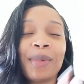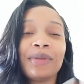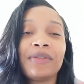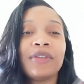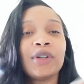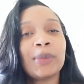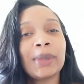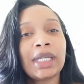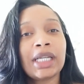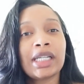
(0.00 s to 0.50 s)

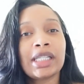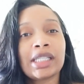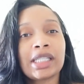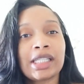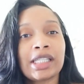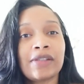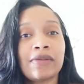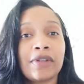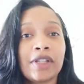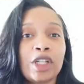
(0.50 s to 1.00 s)
Before we get into
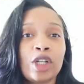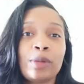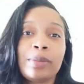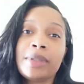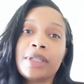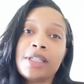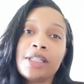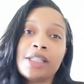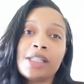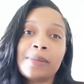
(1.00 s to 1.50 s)
this video,
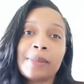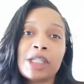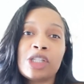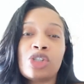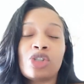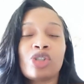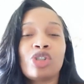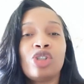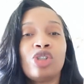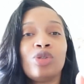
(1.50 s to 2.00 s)
please make
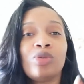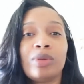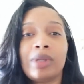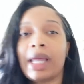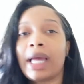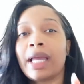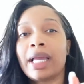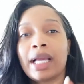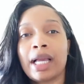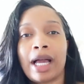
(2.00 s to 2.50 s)
sure you
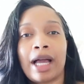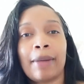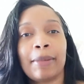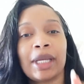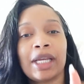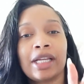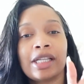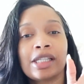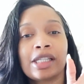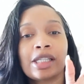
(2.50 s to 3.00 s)
like,
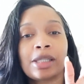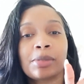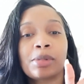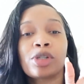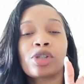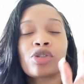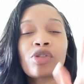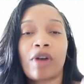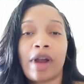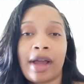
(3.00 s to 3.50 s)
comment, and
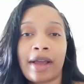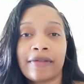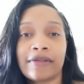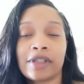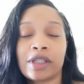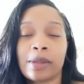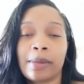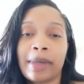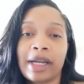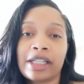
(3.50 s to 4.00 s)
subscribe
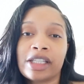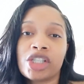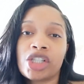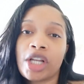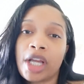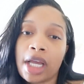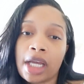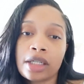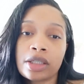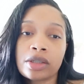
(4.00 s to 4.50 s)
to my
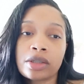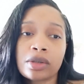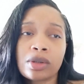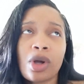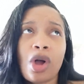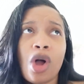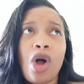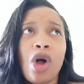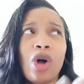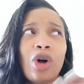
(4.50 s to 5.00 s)
channel.
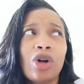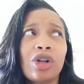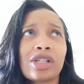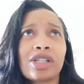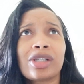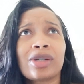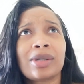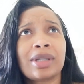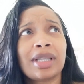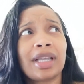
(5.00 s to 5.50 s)

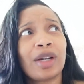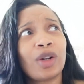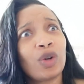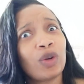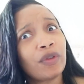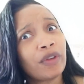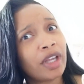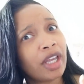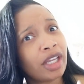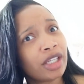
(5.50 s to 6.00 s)
Also, hit that
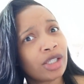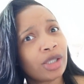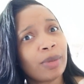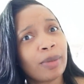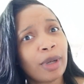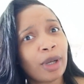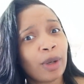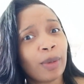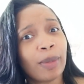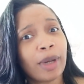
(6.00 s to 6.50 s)
notification
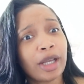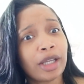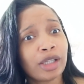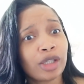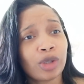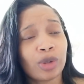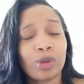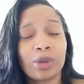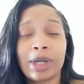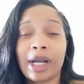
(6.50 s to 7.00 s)
bell button
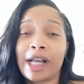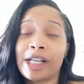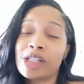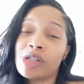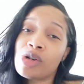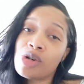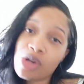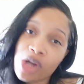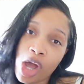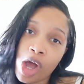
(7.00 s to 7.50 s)
so you guys
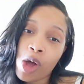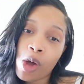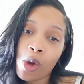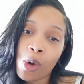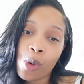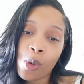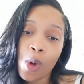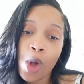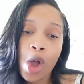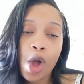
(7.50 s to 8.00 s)

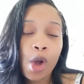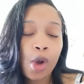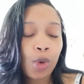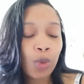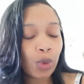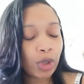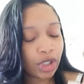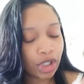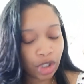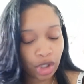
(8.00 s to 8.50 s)
know
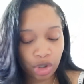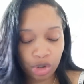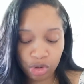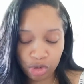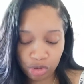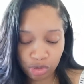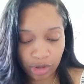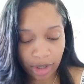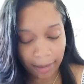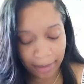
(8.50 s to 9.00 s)
when your
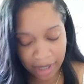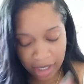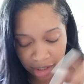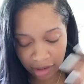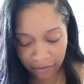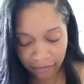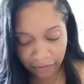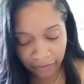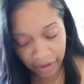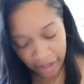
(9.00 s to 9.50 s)
girl drop
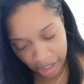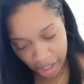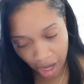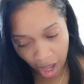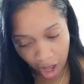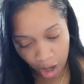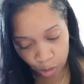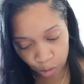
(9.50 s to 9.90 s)
another video.